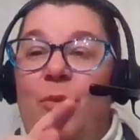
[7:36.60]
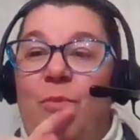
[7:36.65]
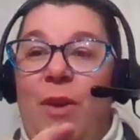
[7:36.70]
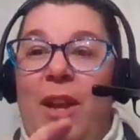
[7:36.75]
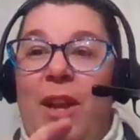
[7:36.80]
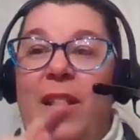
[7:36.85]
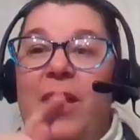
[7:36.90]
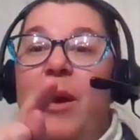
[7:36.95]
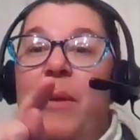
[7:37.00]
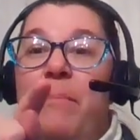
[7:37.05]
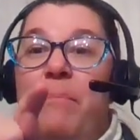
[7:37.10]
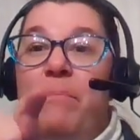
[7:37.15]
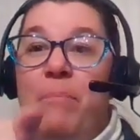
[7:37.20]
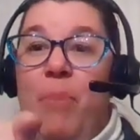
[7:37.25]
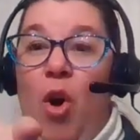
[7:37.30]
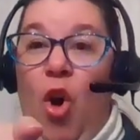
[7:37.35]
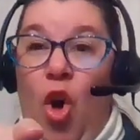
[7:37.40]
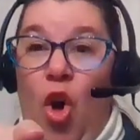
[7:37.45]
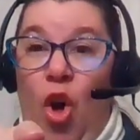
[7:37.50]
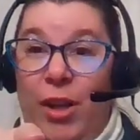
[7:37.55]
Ready?
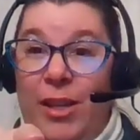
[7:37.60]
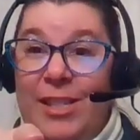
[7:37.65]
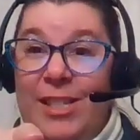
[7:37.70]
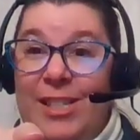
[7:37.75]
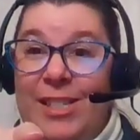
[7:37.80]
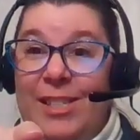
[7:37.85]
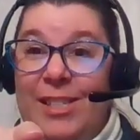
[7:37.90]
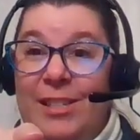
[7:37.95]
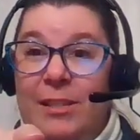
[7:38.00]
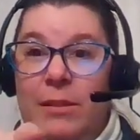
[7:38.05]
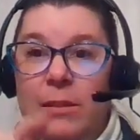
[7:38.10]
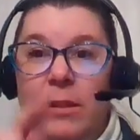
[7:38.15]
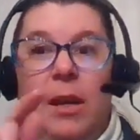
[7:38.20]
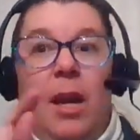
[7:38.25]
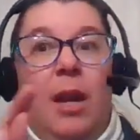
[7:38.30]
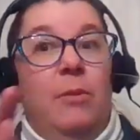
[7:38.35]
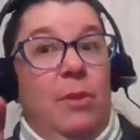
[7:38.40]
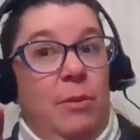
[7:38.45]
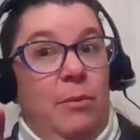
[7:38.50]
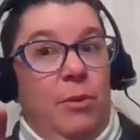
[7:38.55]
Pause.
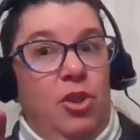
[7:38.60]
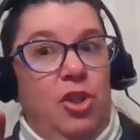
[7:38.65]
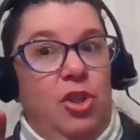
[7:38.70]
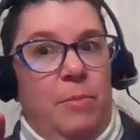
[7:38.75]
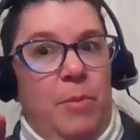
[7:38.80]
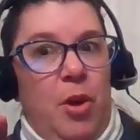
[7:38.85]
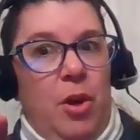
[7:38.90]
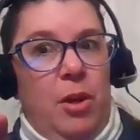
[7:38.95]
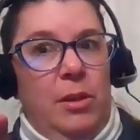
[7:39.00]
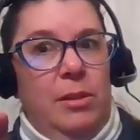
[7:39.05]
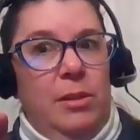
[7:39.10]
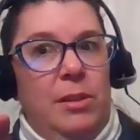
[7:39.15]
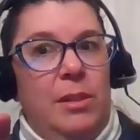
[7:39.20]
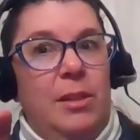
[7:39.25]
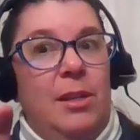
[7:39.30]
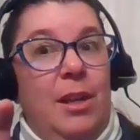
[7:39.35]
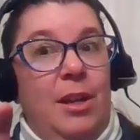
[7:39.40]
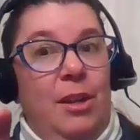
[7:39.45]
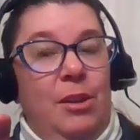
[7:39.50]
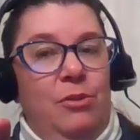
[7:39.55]
I really want you to pause
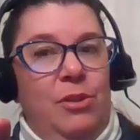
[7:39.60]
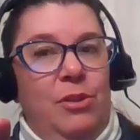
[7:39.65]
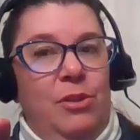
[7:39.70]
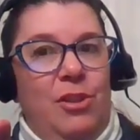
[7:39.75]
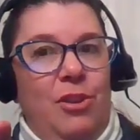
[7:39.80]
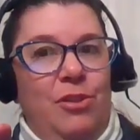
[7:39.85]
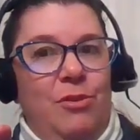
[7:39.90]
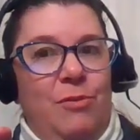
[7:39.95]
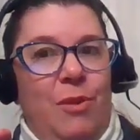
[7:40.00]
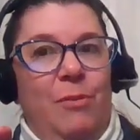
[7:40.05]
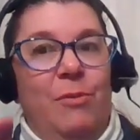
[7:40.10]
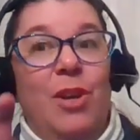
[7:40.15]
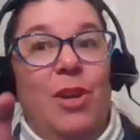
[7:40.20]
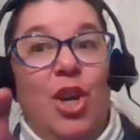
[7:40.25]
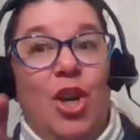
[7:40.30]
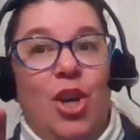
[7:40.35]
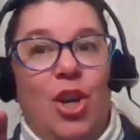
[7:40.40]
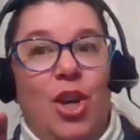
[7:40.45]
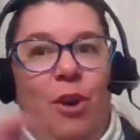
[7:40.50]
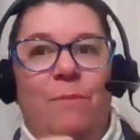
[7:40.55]
and do this on your own.
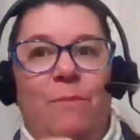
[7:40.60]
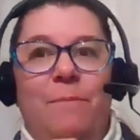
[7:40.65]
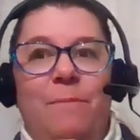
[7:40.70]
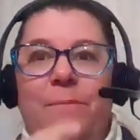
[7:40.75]
Go.